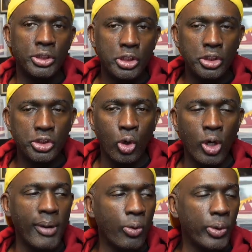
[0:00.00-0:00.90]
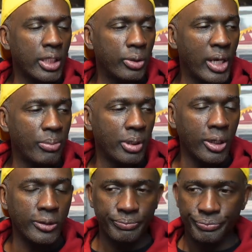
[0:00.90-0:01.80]
Join my weekly webinar.
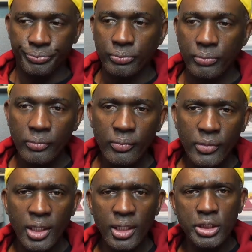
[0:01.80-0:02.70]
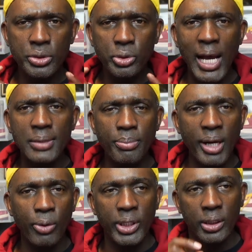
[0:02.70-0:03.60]
Subscribe to my
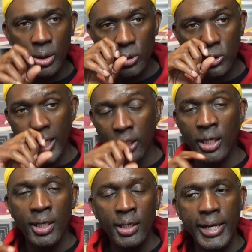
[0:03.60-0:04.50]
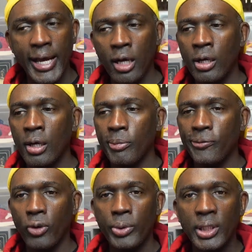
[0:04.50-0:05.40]
weekly newsletter. Now,
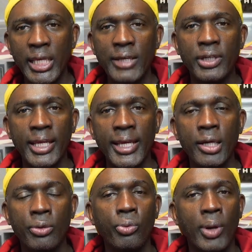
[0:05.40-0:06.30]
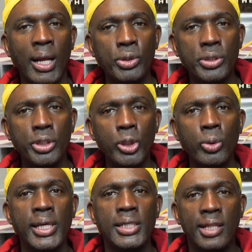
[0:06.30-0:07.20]
before we leave again, what I want you to do
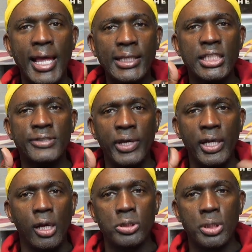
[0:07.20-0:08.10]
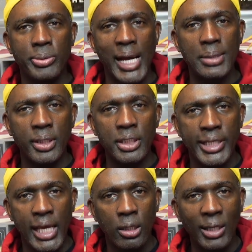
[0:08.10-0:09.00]
is like this video, subscribe to this
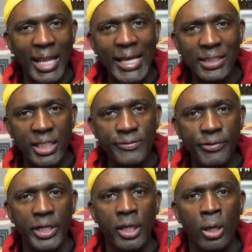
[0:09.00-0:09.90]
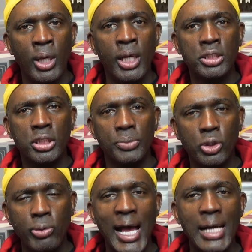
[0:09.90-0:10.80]
channel. Like this video,
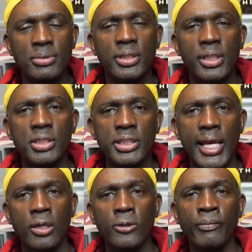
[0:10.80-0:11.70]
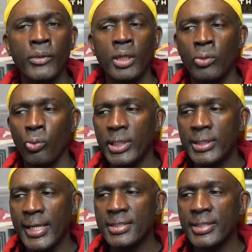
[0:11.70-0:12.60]
subscribe to this channel. With
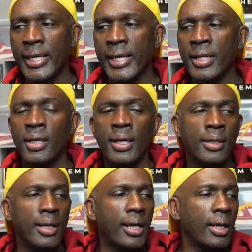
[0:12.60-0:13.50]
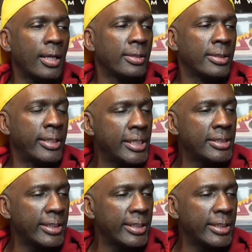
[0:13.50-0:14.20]
that said, this